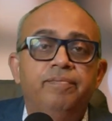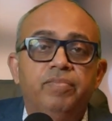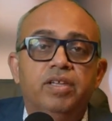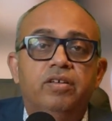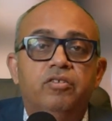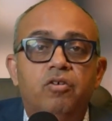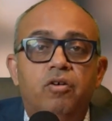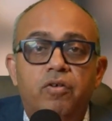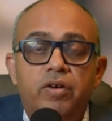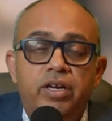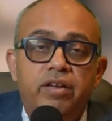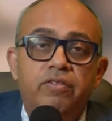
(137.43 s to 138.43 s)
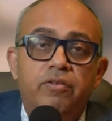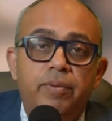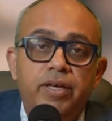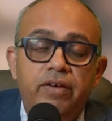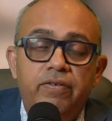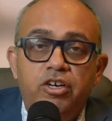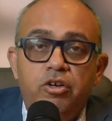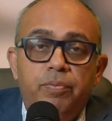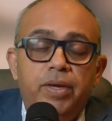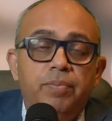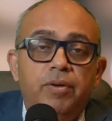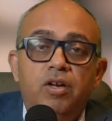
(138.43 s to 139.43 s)
So it is to be given to
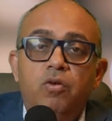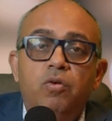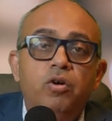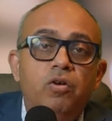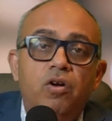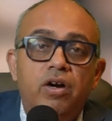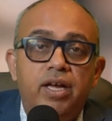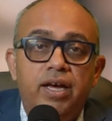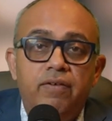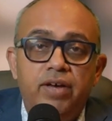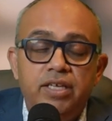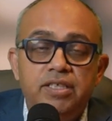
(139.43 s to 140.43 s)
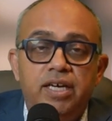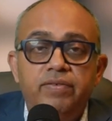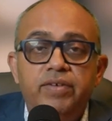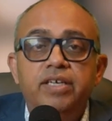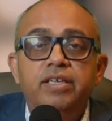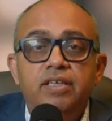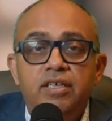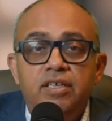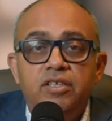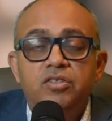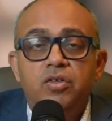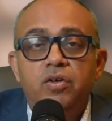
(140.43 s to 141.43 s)
people who do not have HIV
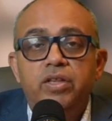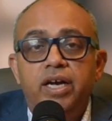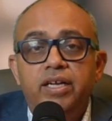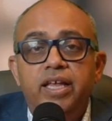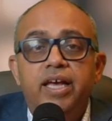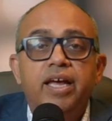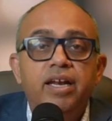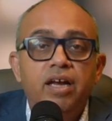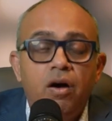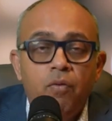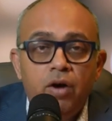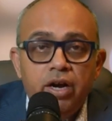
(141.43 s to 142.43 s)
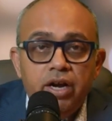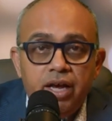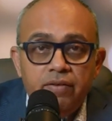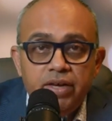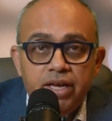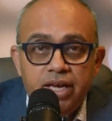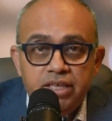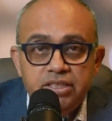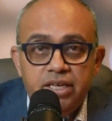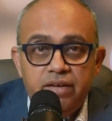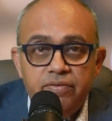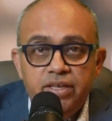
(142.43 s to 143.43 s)
so that they can avoid having
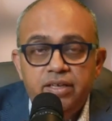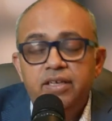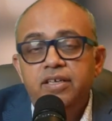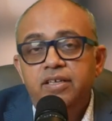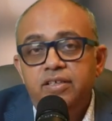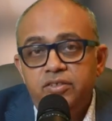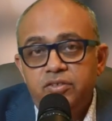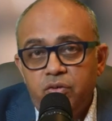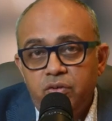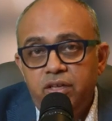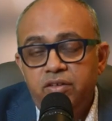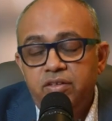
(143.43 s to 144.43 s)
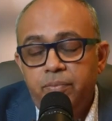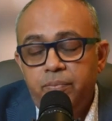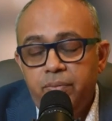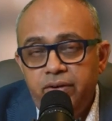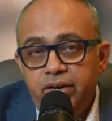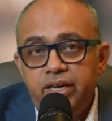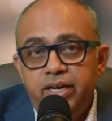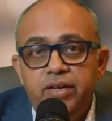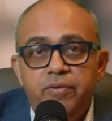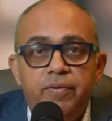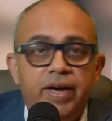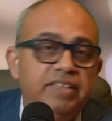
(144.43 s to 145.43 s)
HIV. So it's a preventative
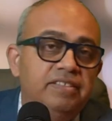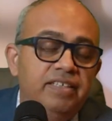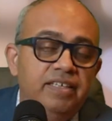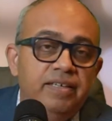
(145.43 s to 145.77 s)
vaccine.